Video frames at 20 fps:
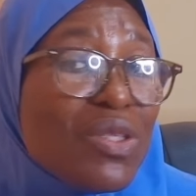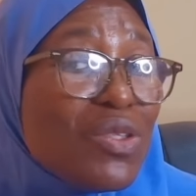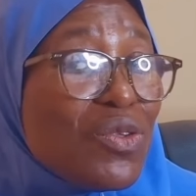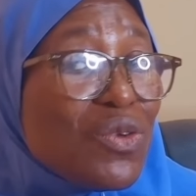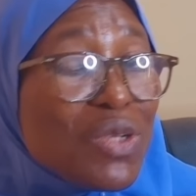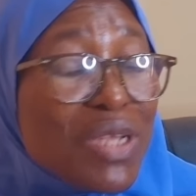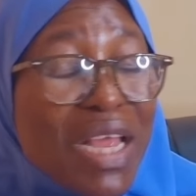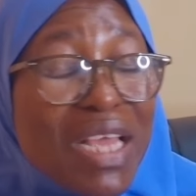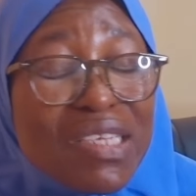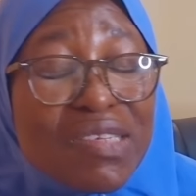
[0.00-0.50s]

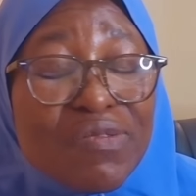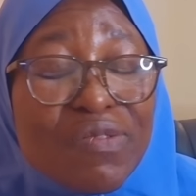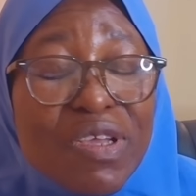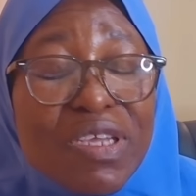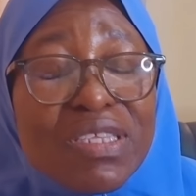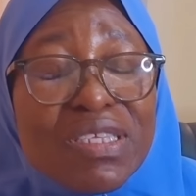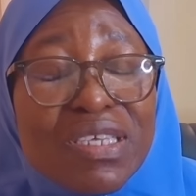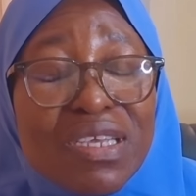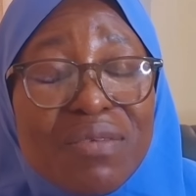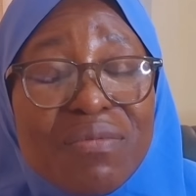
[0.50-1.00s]
Today's
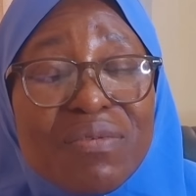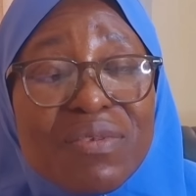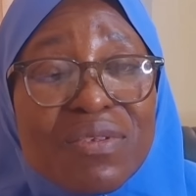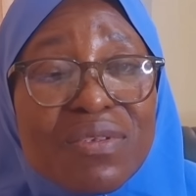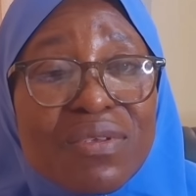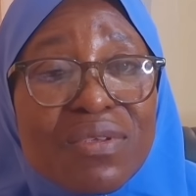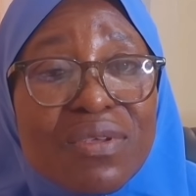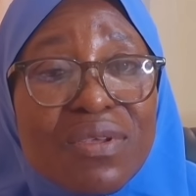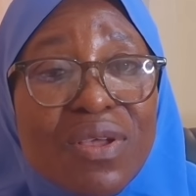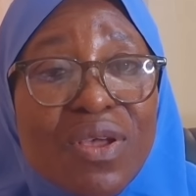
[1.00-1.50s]

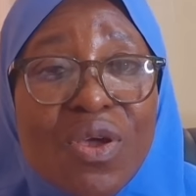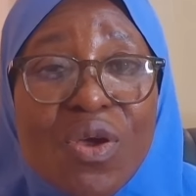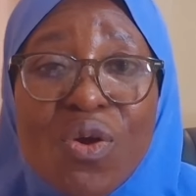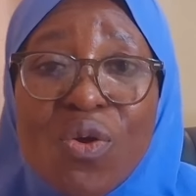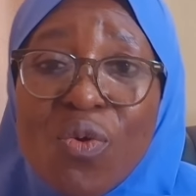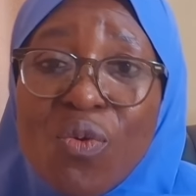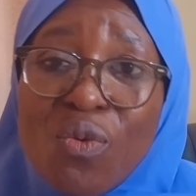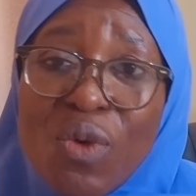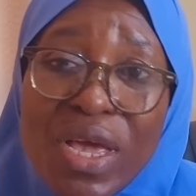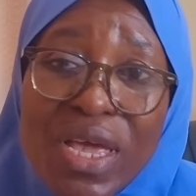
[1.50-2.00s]
victims
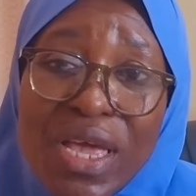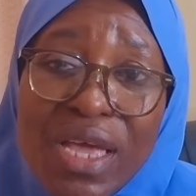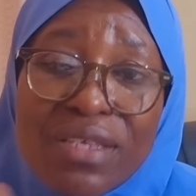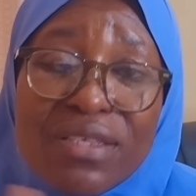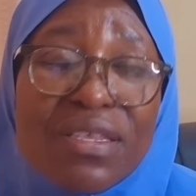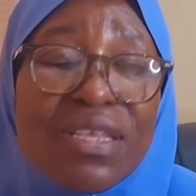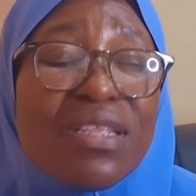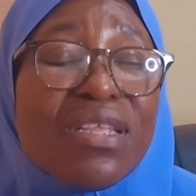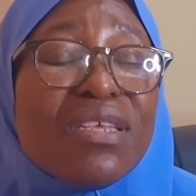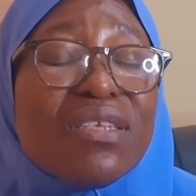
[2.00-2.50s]
were
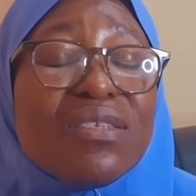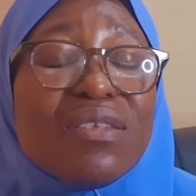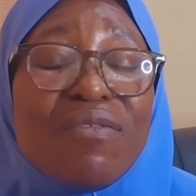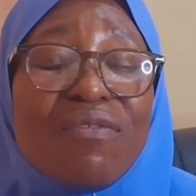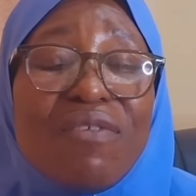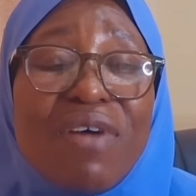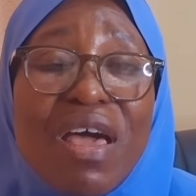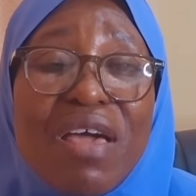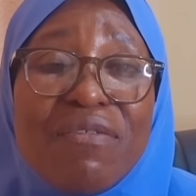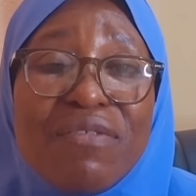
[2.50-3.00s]
yesterday's
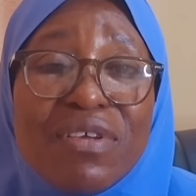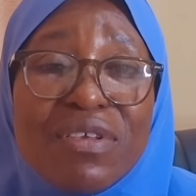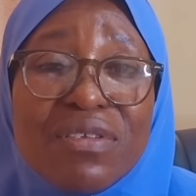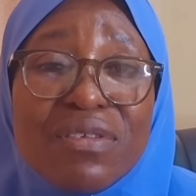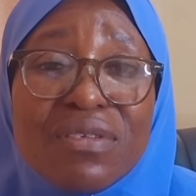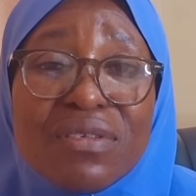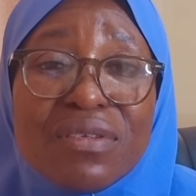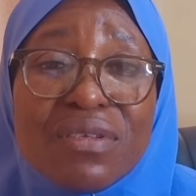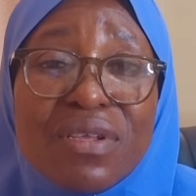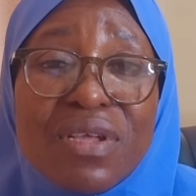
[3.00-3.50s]

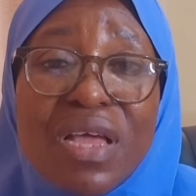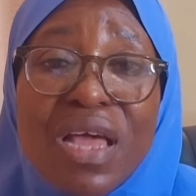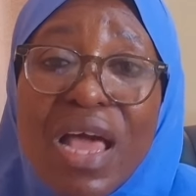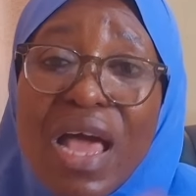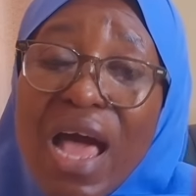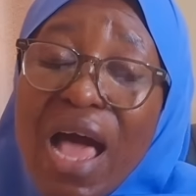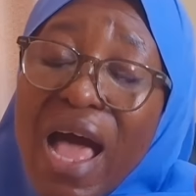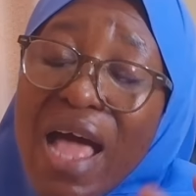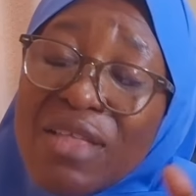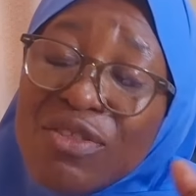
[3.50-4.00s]
survivors.
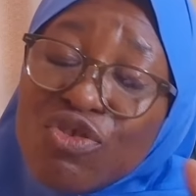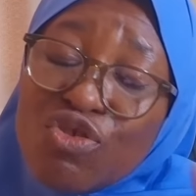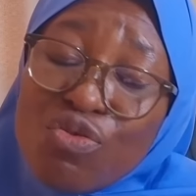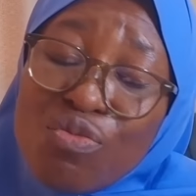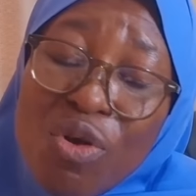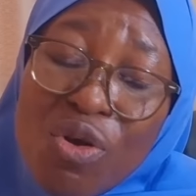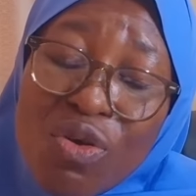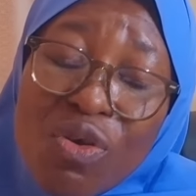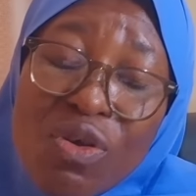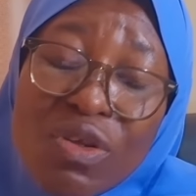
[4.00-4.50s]
And
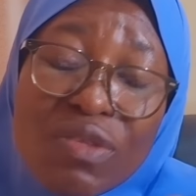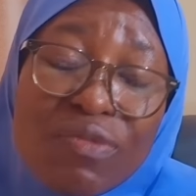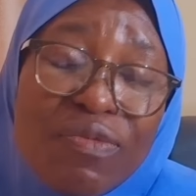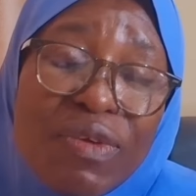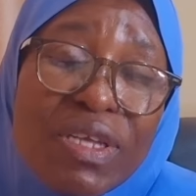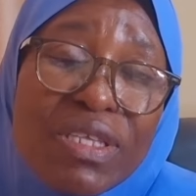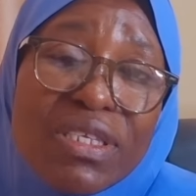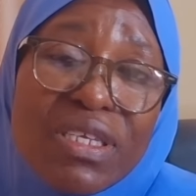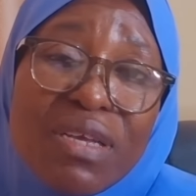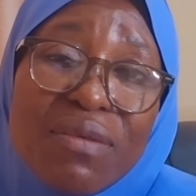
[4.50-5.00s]
tomorrow's
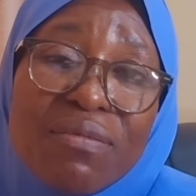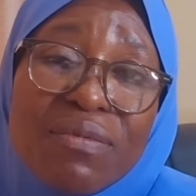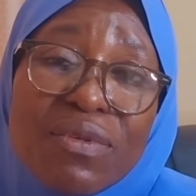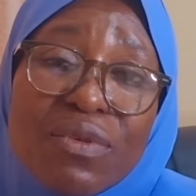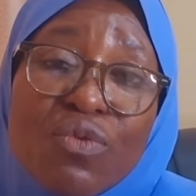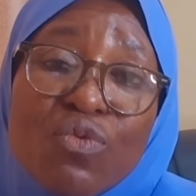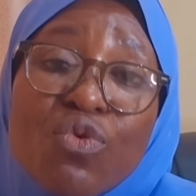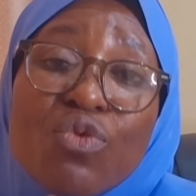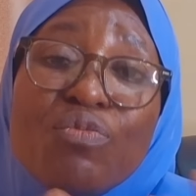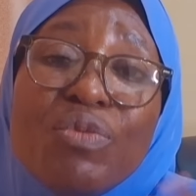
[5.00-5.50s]

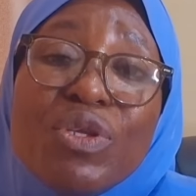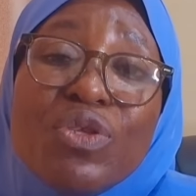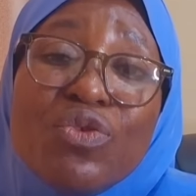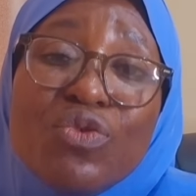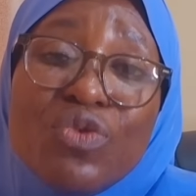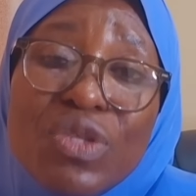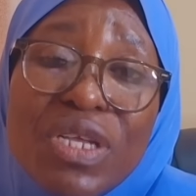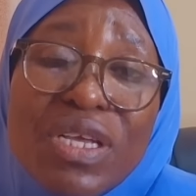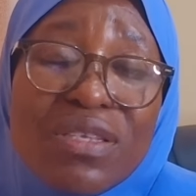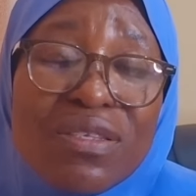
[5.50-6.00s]
victims will be
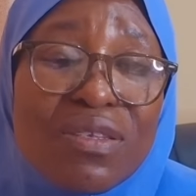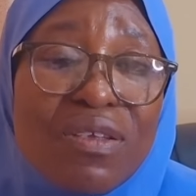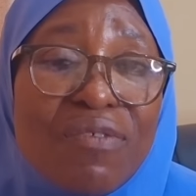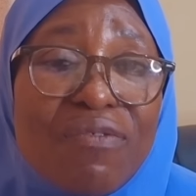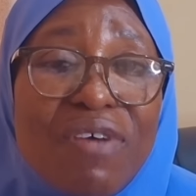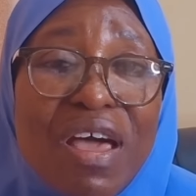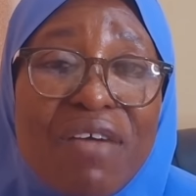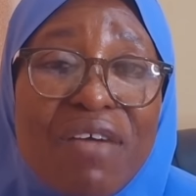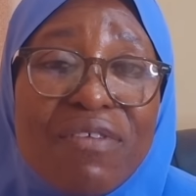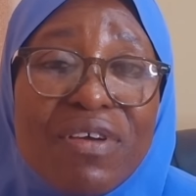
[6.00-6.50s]
today's
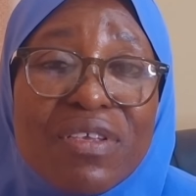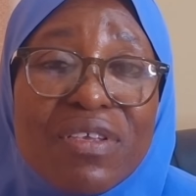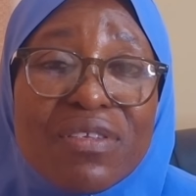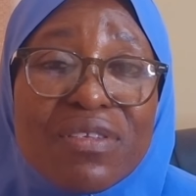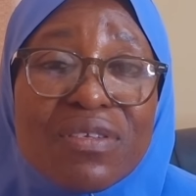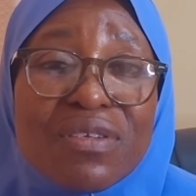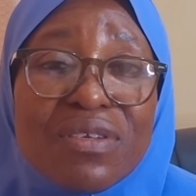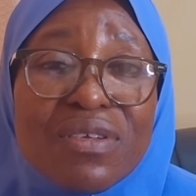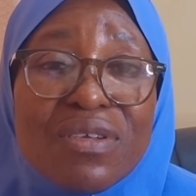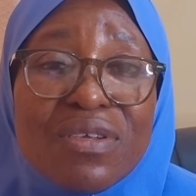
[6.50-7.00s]

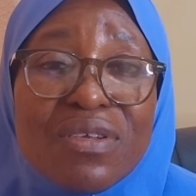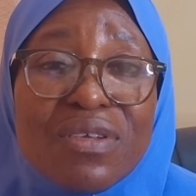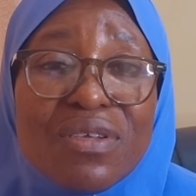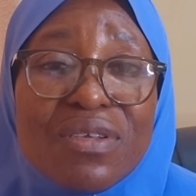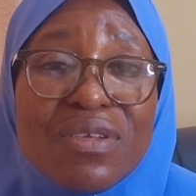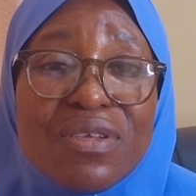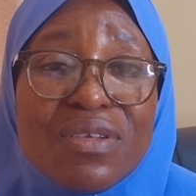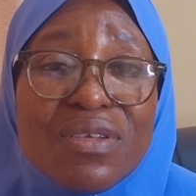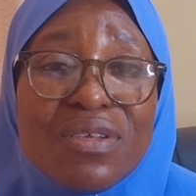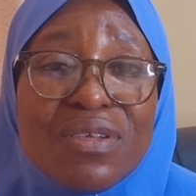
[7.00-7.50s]
survivors.
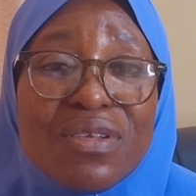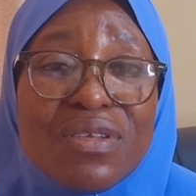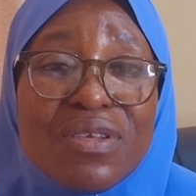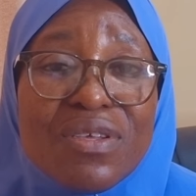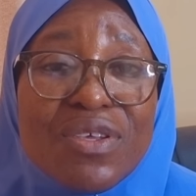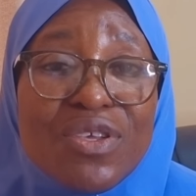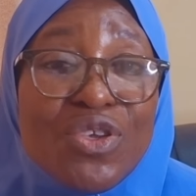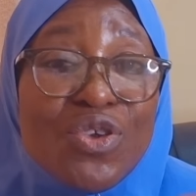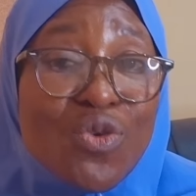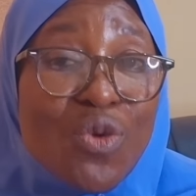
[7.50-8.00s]

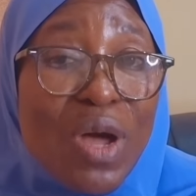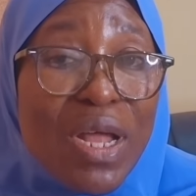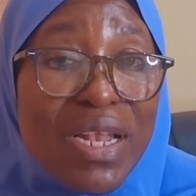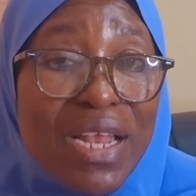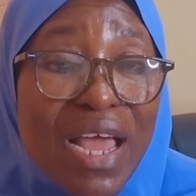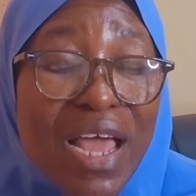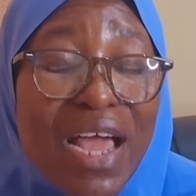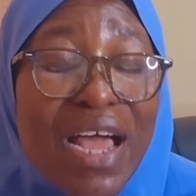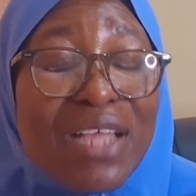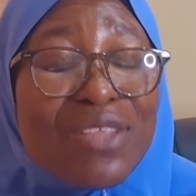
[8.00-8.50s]
You
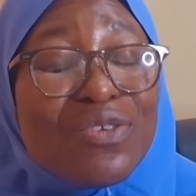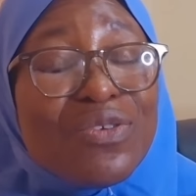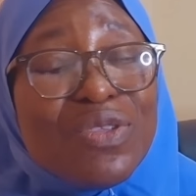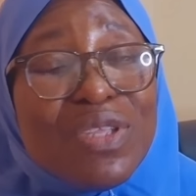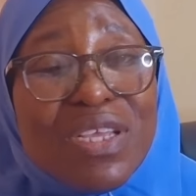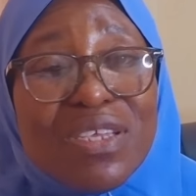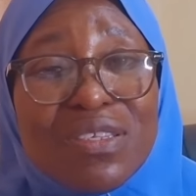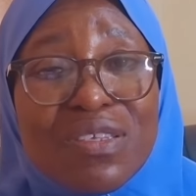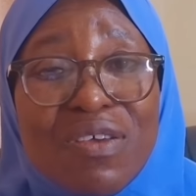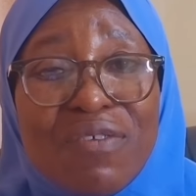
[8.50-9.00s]
and I are
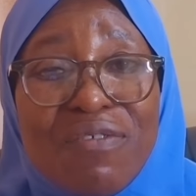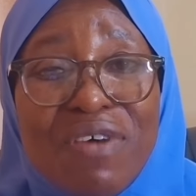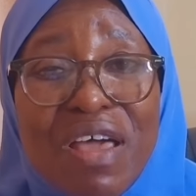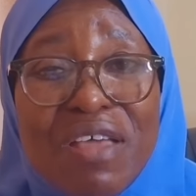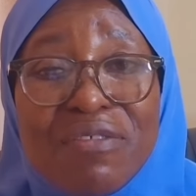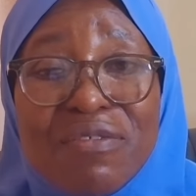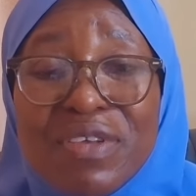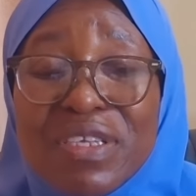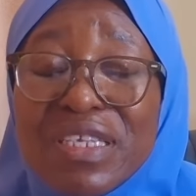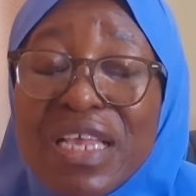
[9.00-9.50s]
today's
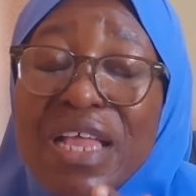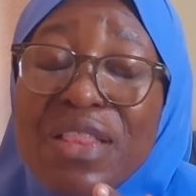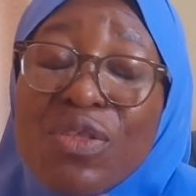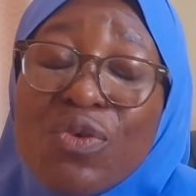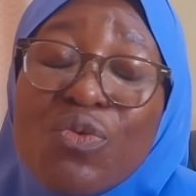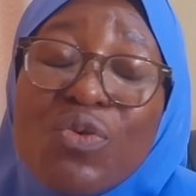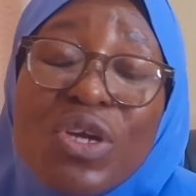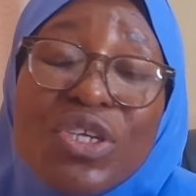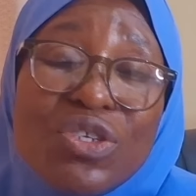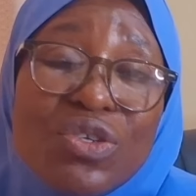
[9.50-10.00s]
survivors. And
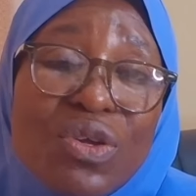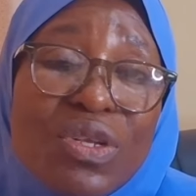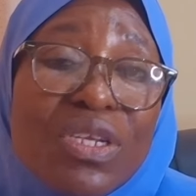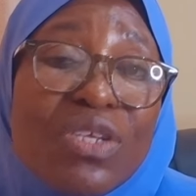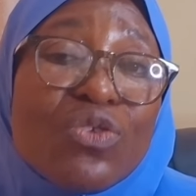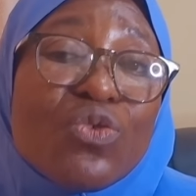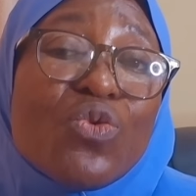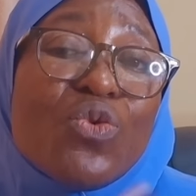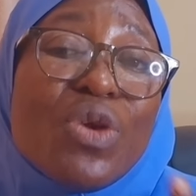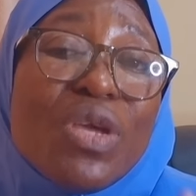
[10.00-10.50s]
the question
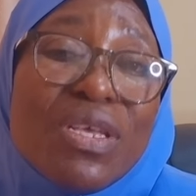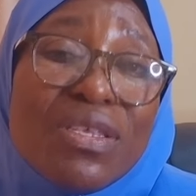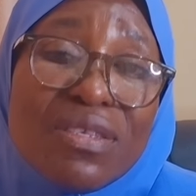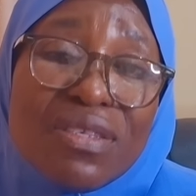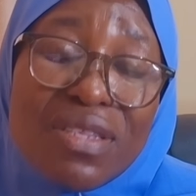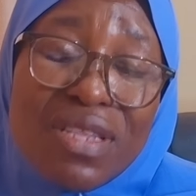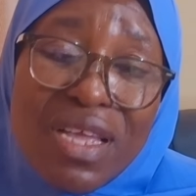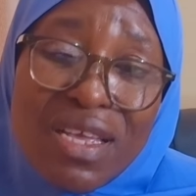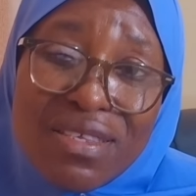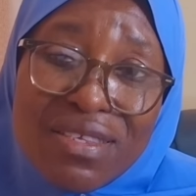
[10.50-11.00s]
is, who
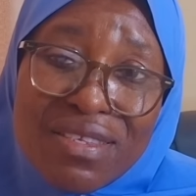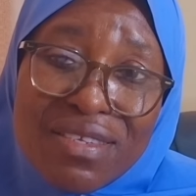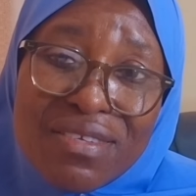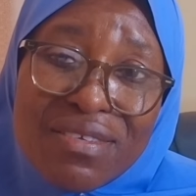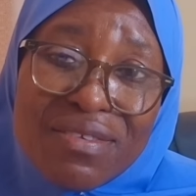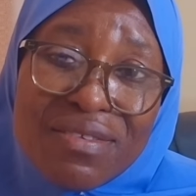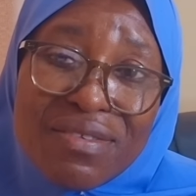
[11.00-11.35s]
is next?